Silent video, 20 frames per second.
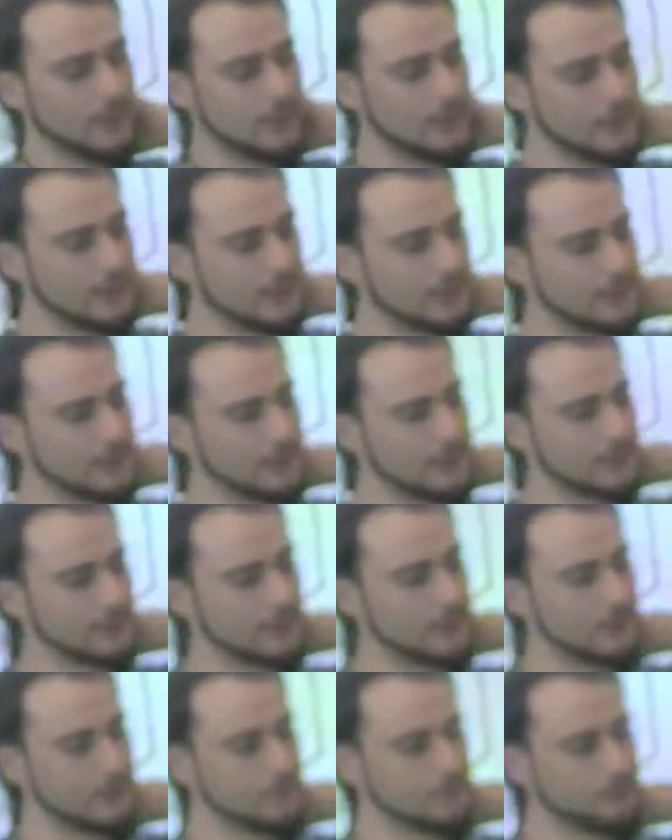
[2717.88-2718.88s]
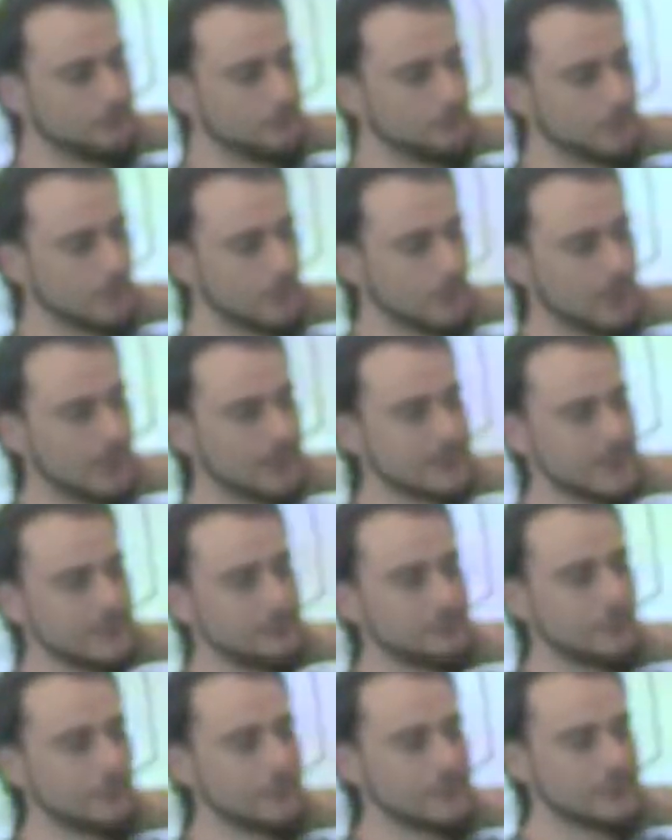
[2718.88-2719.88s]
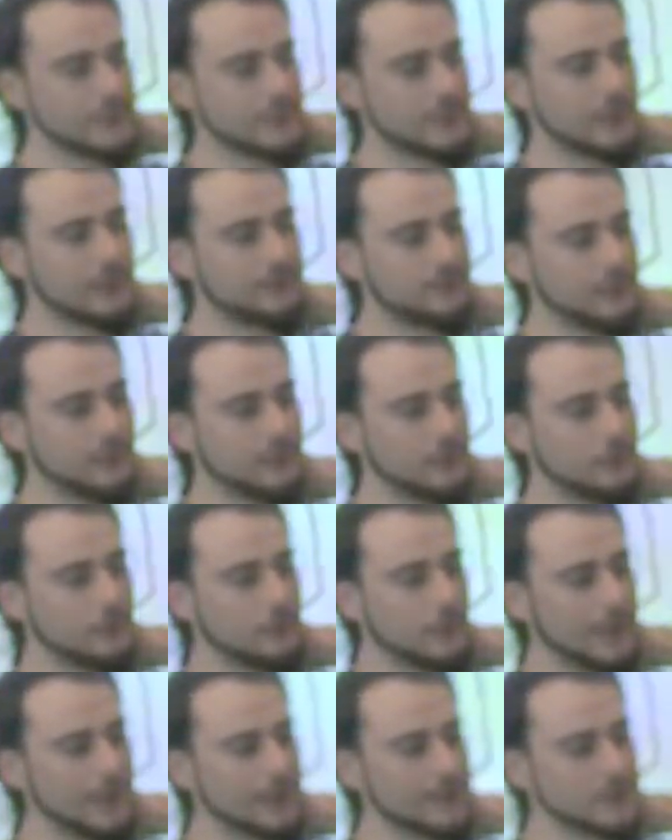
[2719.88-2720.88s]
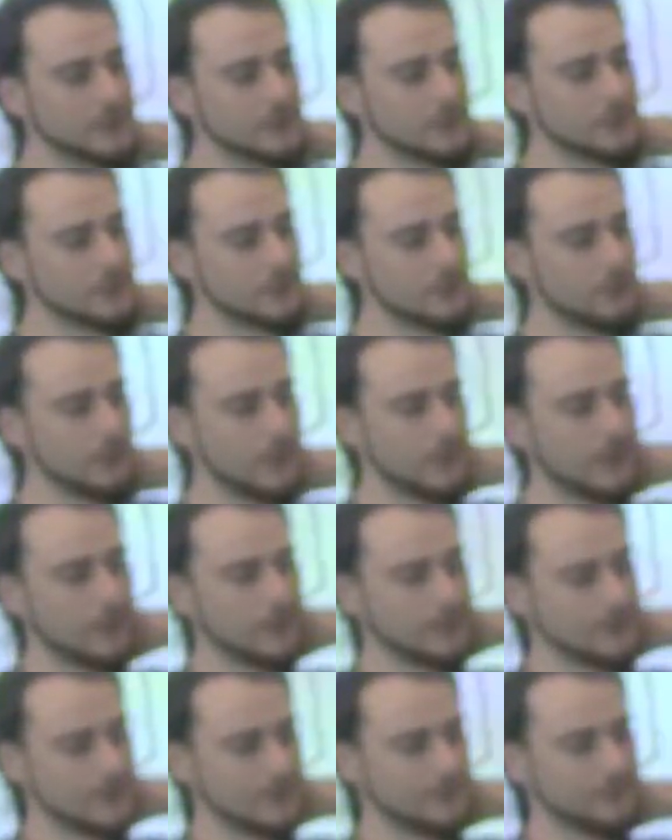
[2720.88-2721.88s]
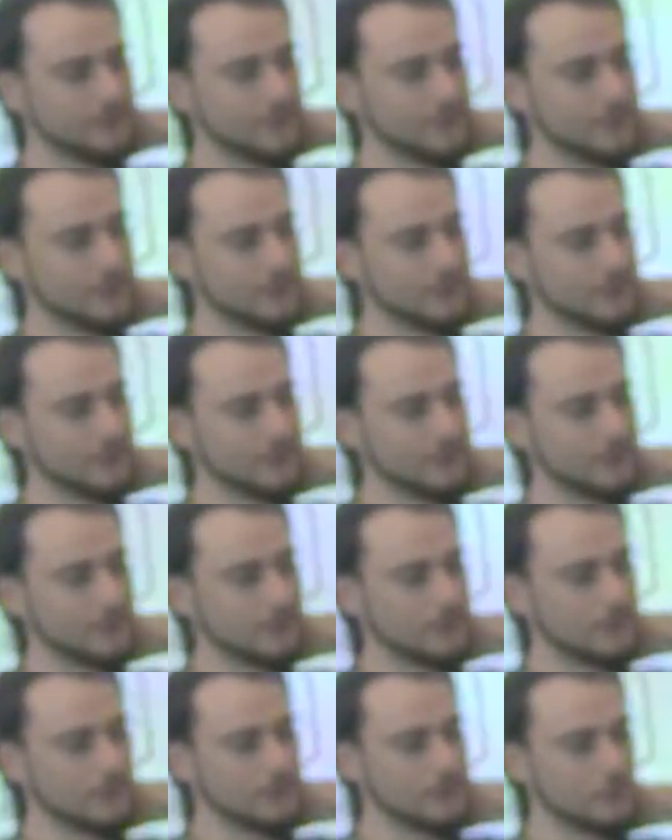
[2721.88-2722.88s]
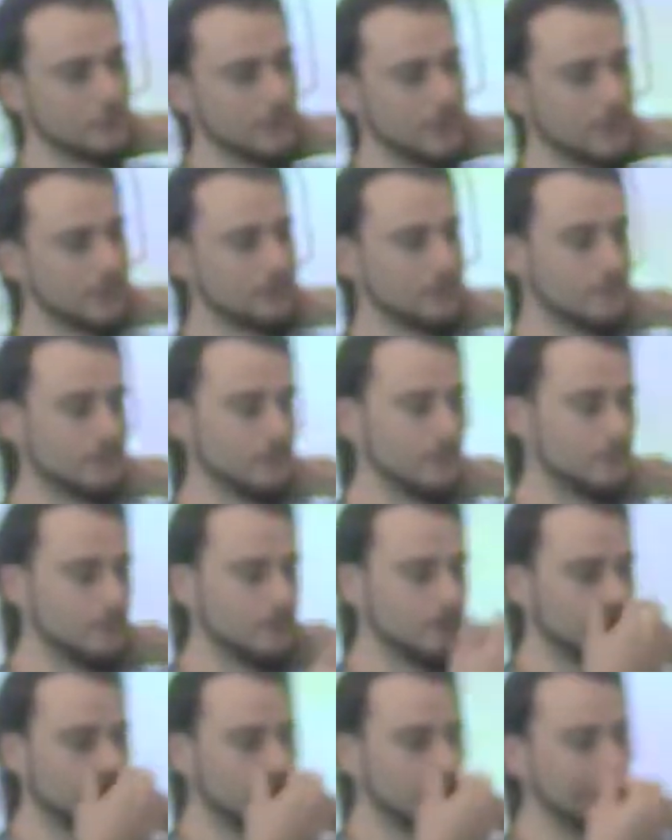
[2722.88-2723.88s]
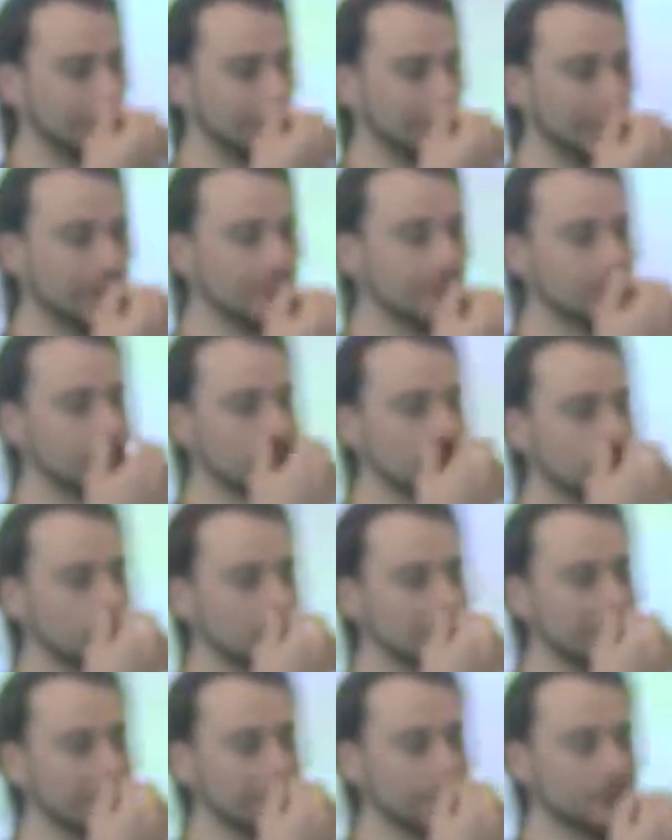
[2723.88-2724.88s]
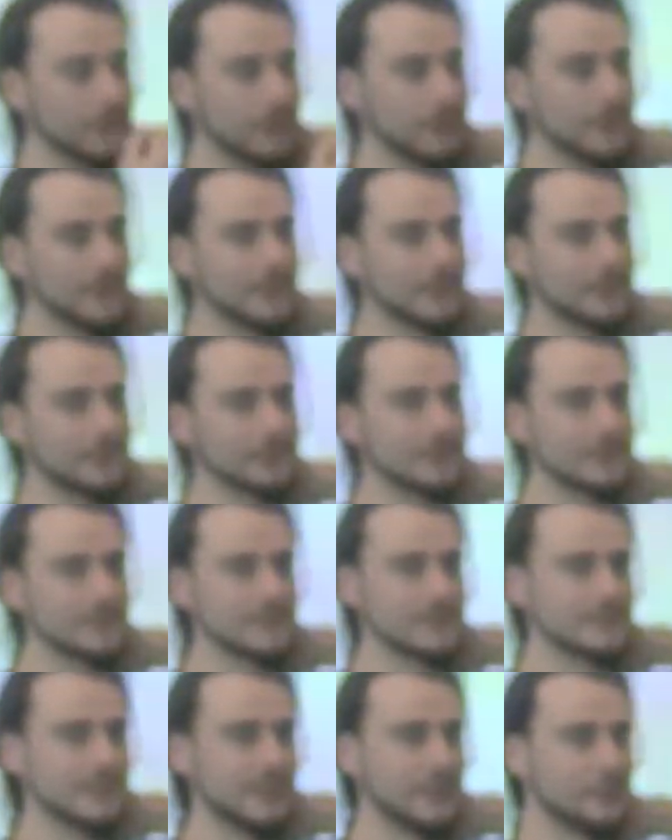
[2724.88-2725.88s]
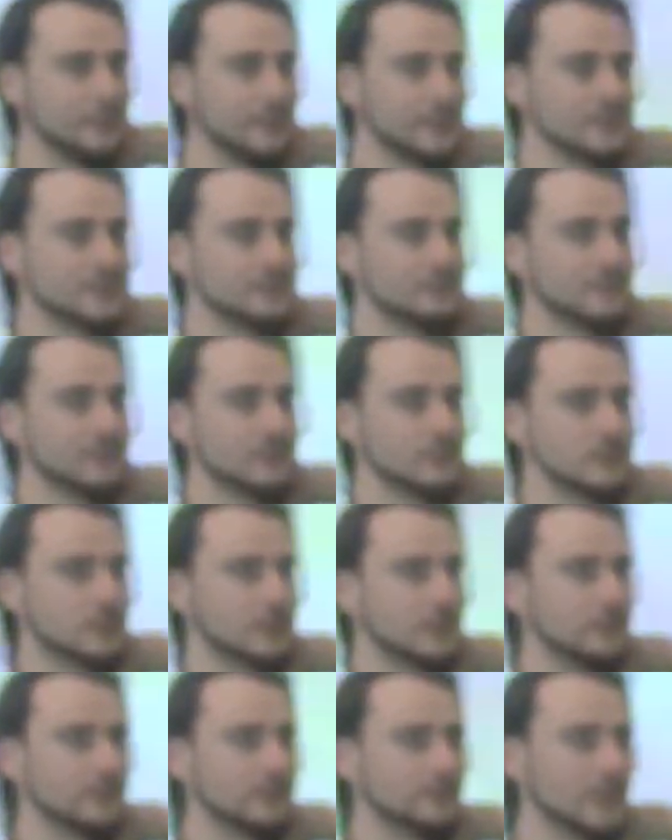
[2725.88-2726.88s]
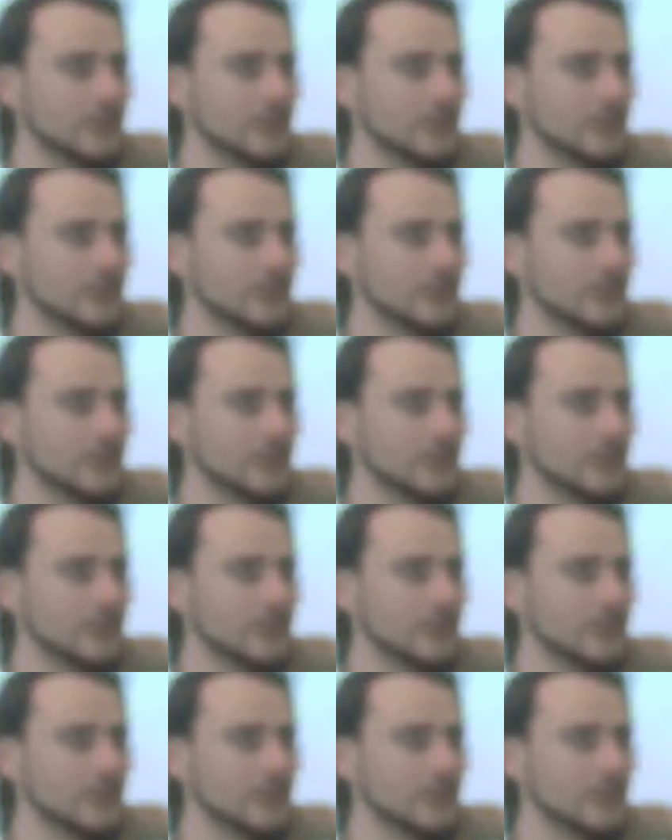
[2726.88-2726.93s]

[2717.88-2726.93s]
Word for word: and um, except for Strava who has also now something uh, well a year ago they implemented this segments feature